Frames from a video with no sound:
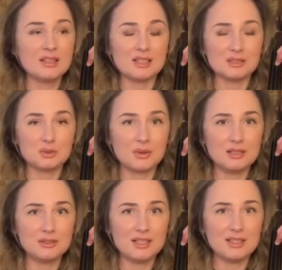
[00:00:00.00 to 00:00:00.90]
and try
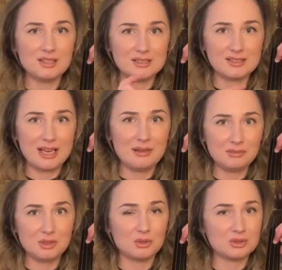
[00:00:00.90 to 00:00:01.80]
to get the same
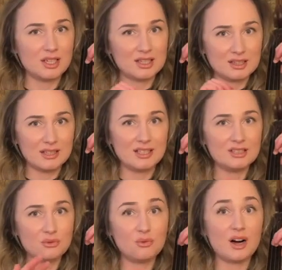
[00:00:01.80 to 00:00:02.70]
note at
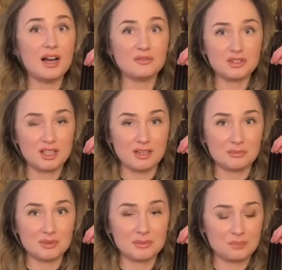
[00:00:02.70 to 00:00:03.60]
least 5
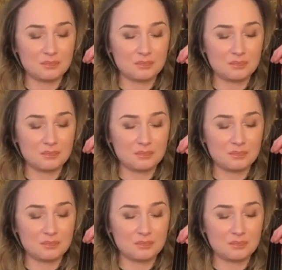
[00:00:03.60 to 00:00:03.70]
times.